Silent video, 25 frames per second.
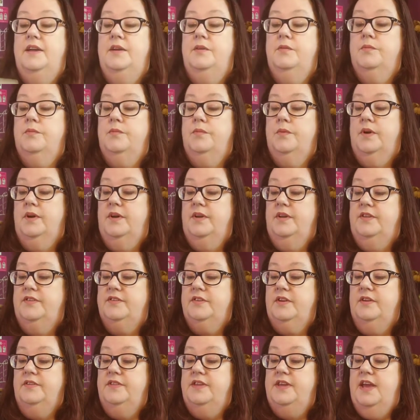
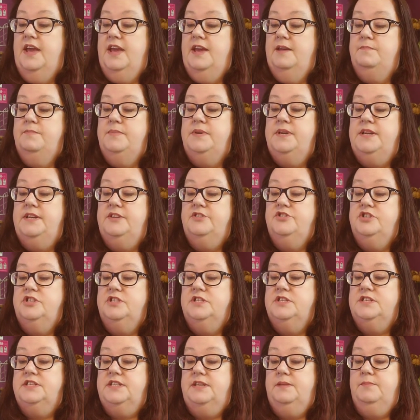It's called the
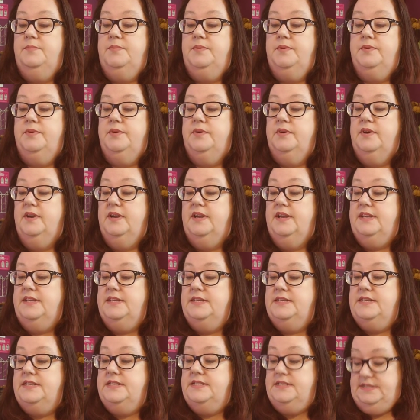Admonition Sampler
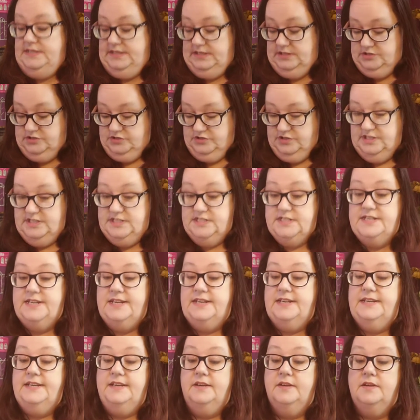18th Century
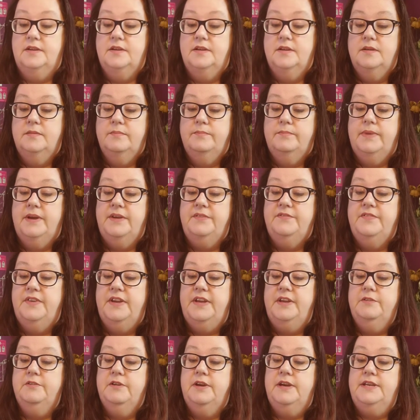Style by
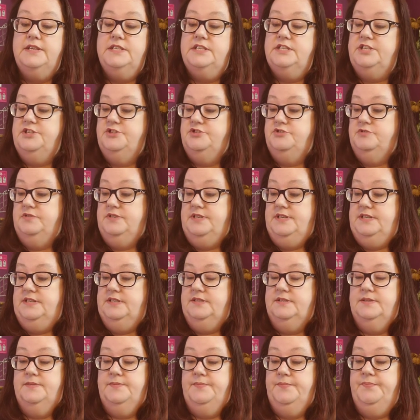Fay Ray
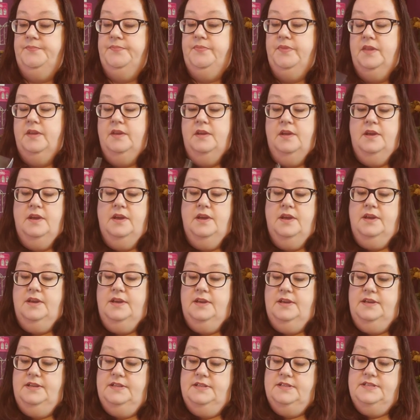Stitcheries.
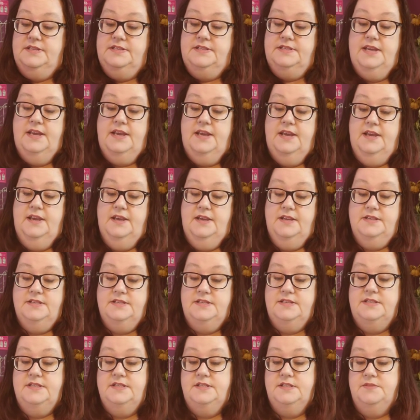It
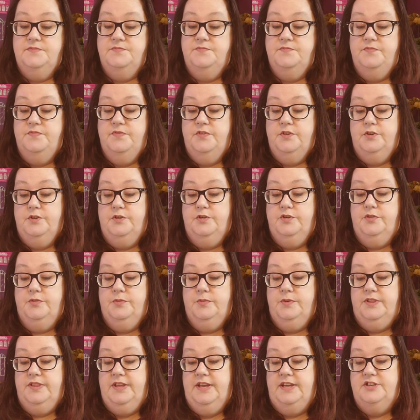says, this verse
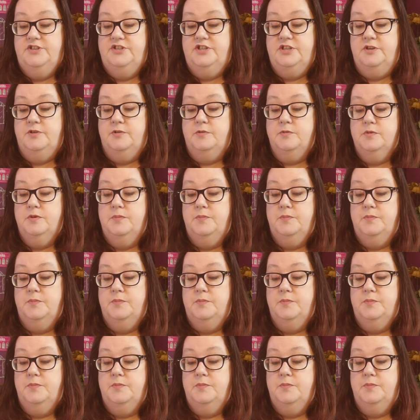with a gentle